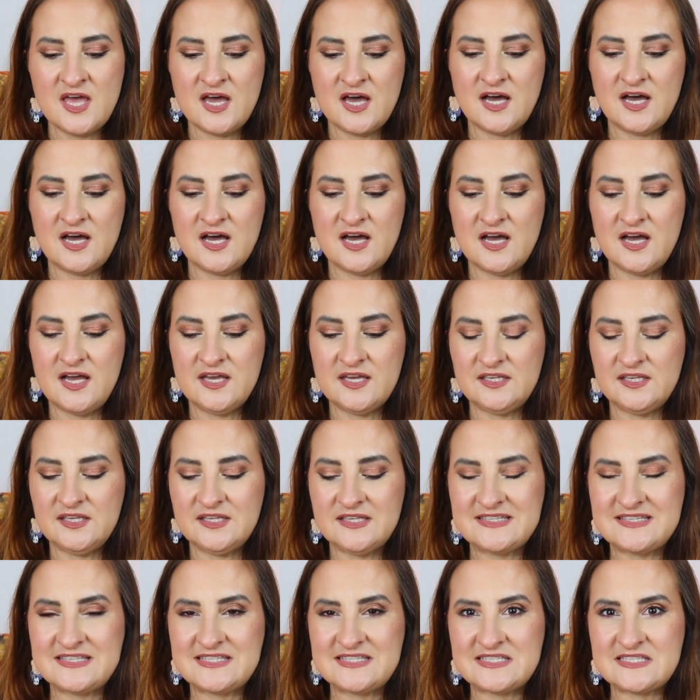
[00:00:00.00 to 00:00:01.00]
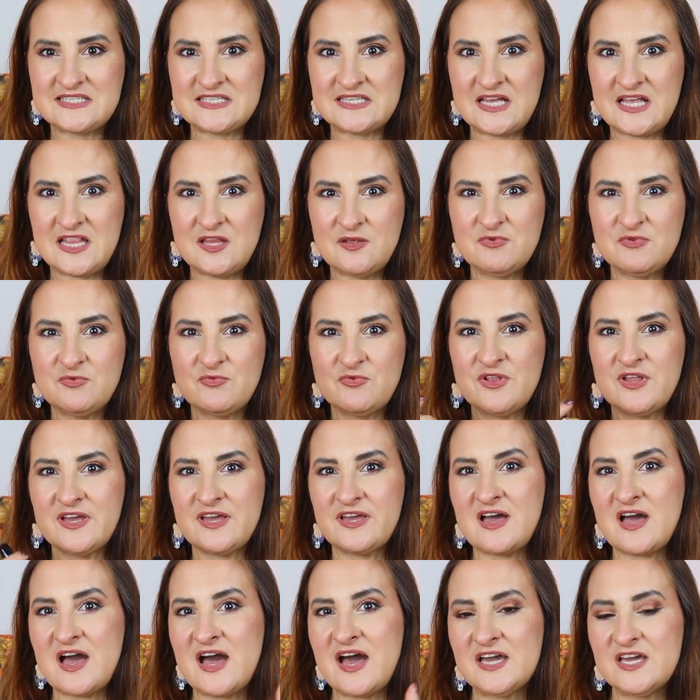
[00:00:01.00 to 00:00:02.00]
It's a little bit more like
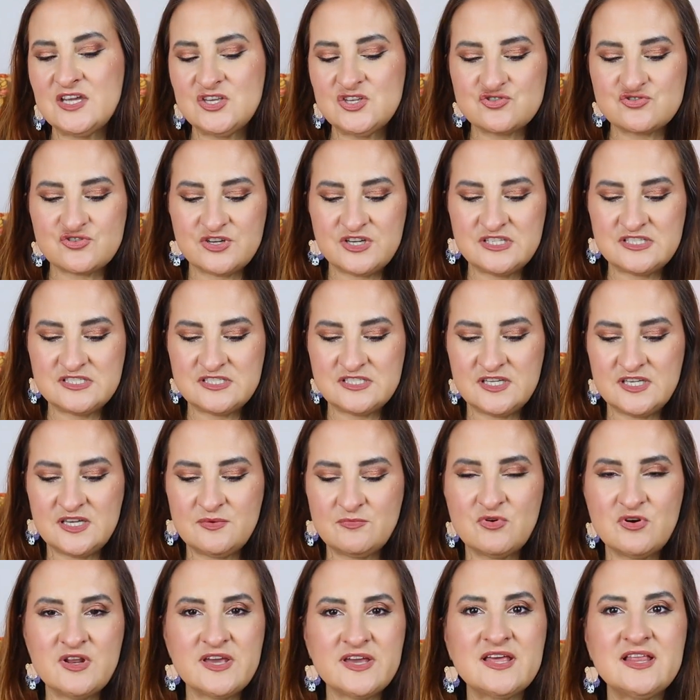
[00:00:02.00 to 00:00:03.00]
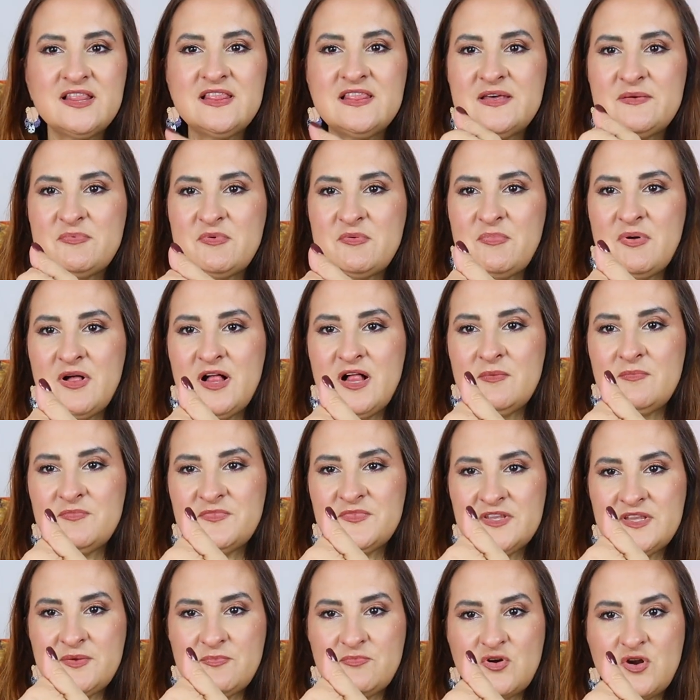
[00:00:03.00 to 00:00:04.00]
hydrating, more like a lip balm
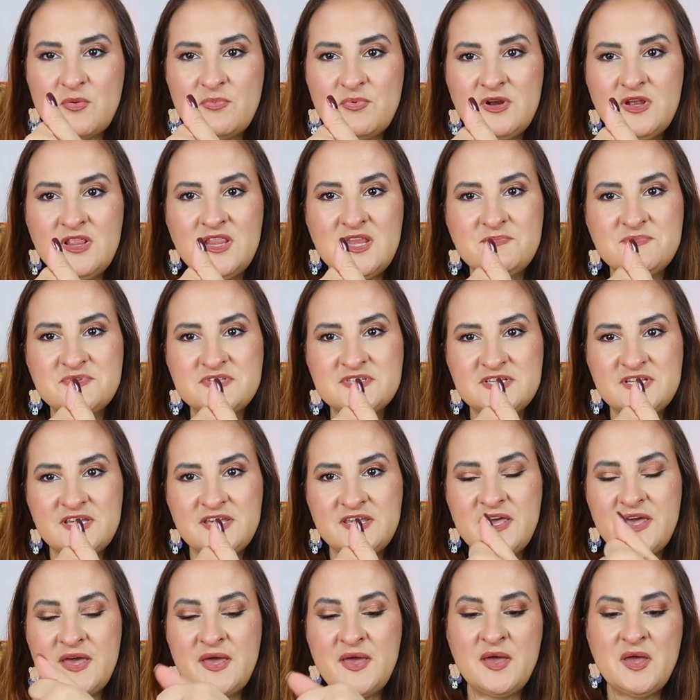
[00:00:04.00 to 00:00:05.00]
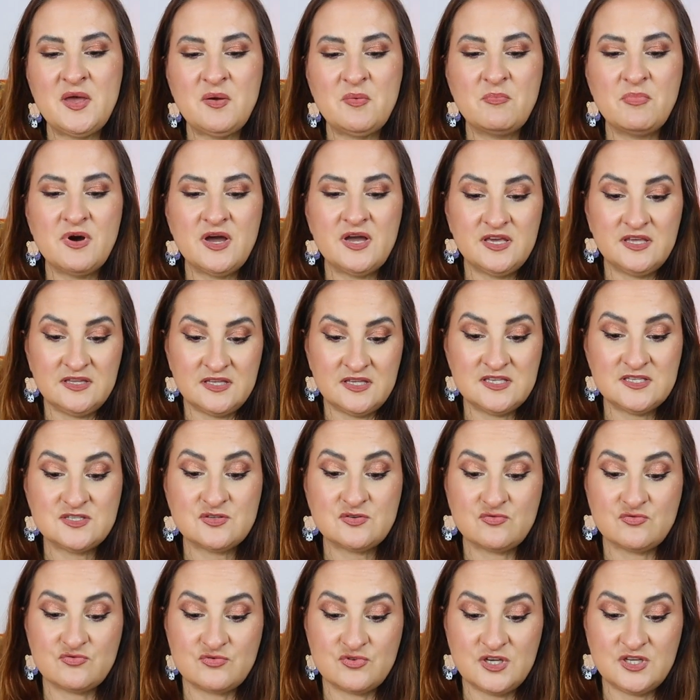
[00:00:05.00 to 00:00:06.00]
than a proper lipstick, but it is
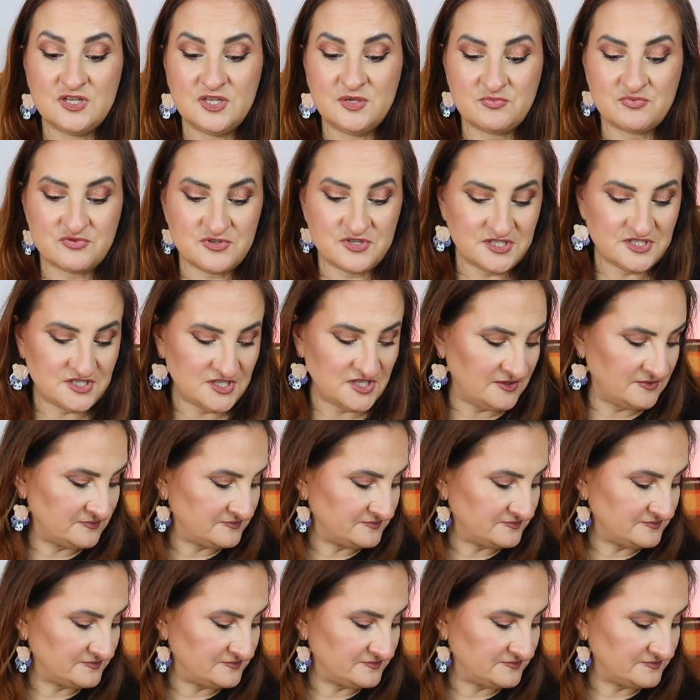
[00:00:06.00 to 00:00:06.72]
really pretty.